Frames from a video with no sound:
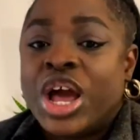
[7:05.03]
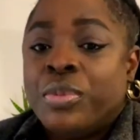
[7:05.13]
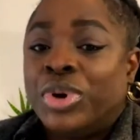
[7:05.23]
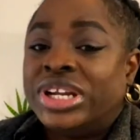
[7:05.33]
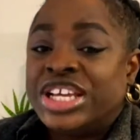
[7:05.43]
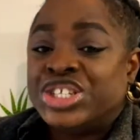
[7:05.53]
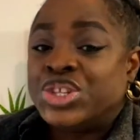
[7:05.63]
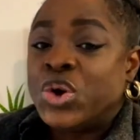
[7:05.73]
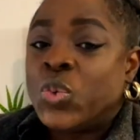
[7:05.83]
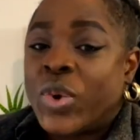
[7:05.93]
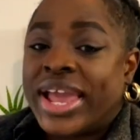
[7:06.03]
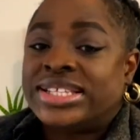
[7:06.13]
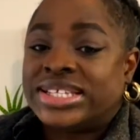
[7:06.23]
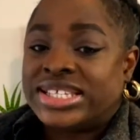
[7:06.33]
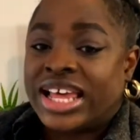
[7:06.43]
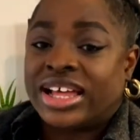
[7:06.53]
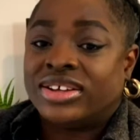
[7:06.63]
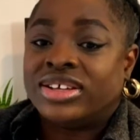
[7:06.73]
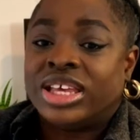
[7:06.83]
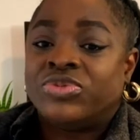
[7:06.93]
But there is no way to
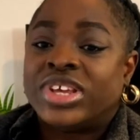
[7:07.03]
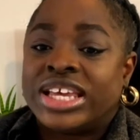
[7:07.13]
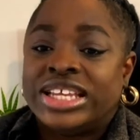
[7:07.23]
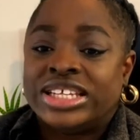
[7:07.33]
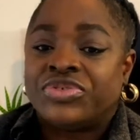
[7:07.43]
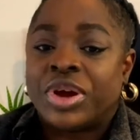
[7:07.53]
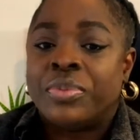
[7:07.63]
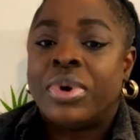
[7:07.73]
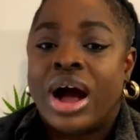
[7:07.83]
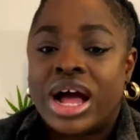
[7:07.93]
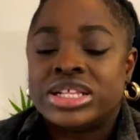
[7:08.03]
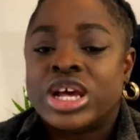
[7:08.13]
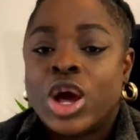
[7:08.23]
tell if taking a different path